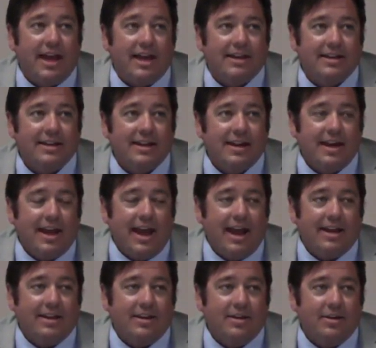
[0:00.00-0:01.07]
information, they don't
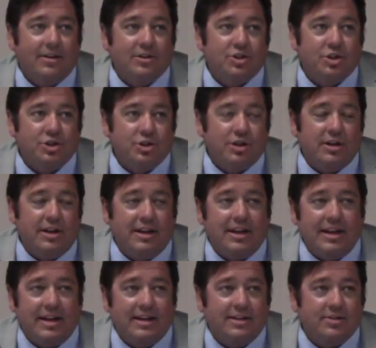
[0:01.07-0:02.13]
want a job. Should and
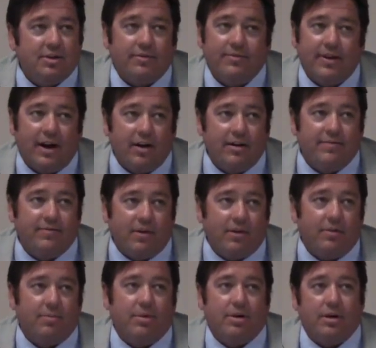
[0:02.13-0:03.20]
his are very
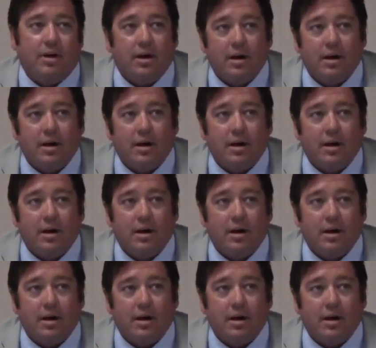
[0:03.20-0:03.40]
far apart.